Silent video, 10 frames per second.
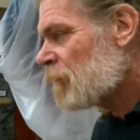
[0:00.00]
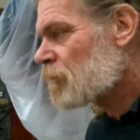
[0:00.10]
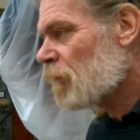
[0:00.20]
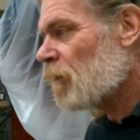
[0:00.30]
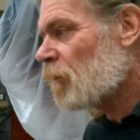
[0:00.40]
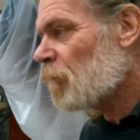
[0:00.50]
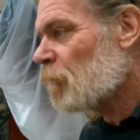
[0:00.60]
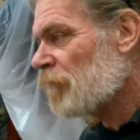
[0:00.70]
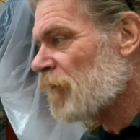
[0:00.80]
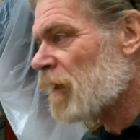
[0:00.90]
So
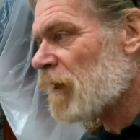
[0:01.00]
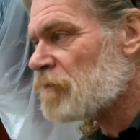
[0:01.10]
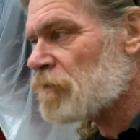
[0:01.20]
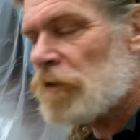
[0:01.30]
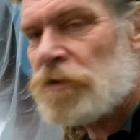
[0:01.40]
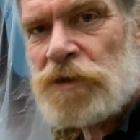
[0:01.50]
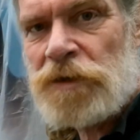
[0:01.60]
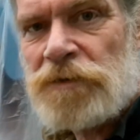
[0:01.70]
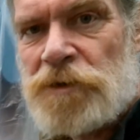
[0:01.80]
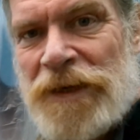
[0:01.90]
we figured our solution
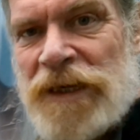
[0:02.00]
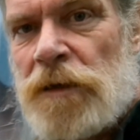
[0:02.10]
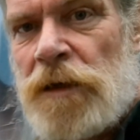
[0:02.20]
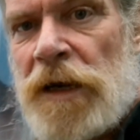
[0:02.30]
is some inline